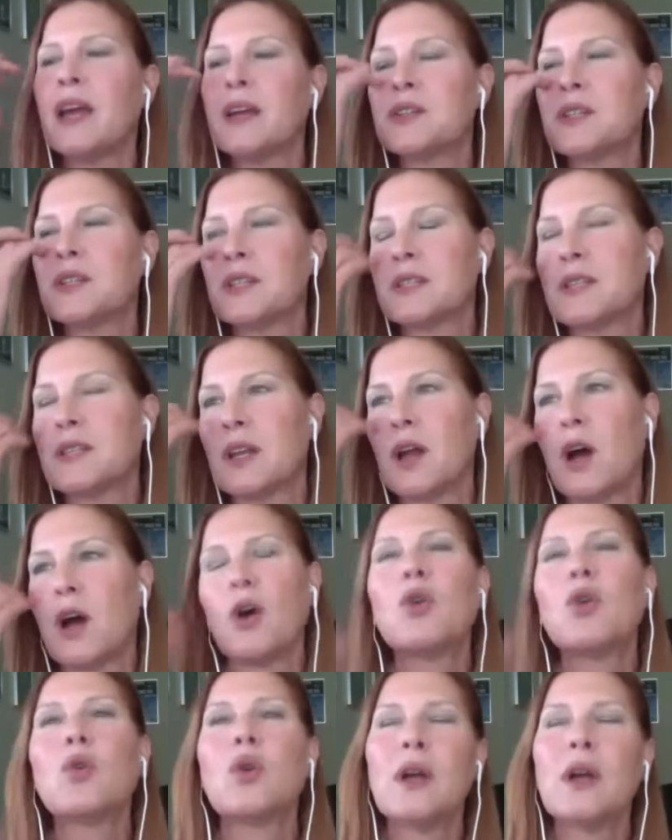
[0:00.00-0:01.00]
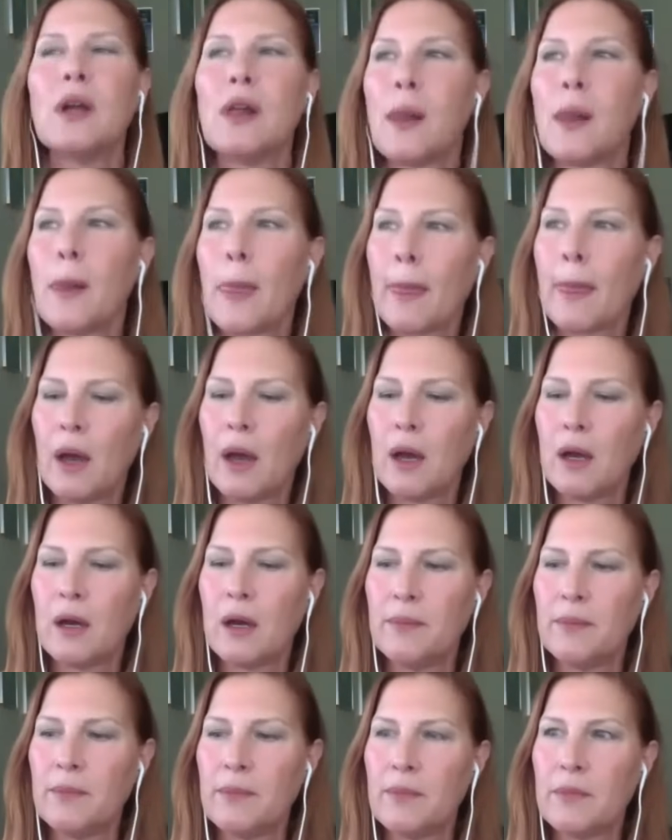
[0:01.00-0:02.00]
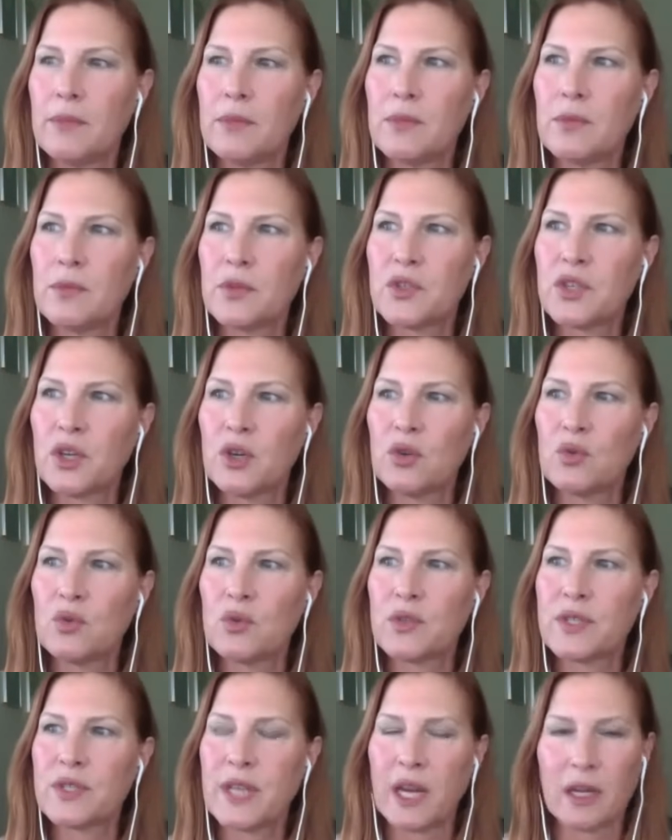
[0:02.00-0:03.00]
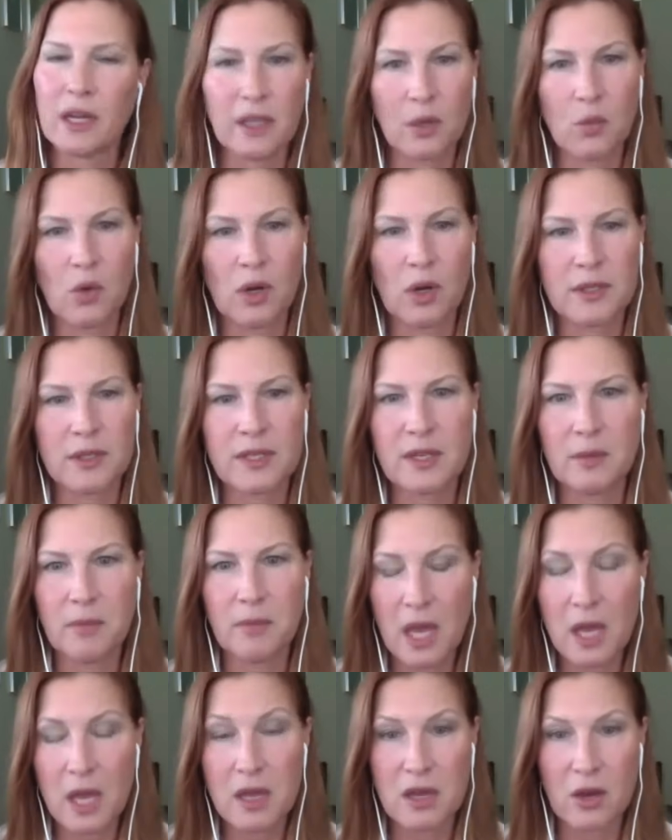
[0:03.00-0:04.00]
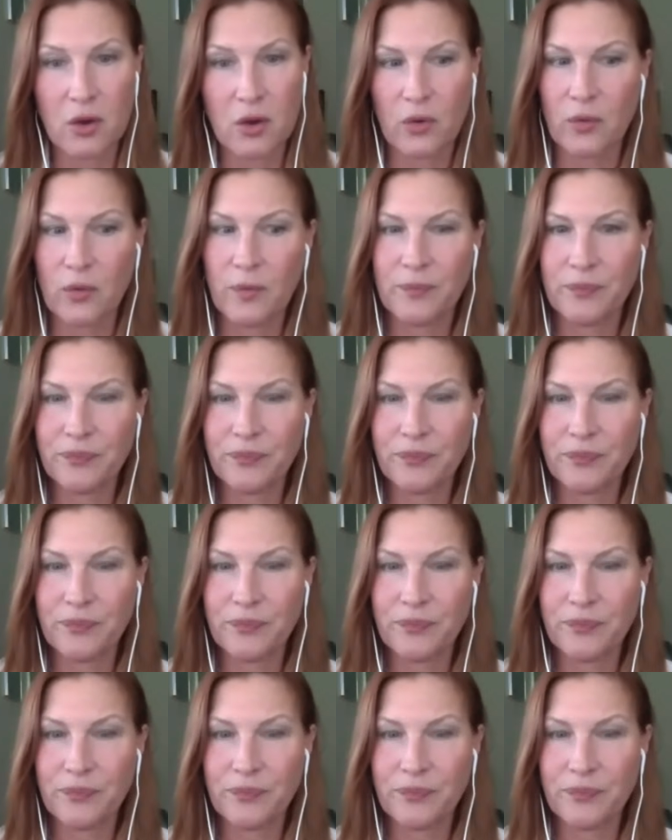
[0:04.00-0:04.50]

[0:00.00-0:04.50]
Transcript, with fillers: And she said, Oh, um, so Stanley wants to meet you.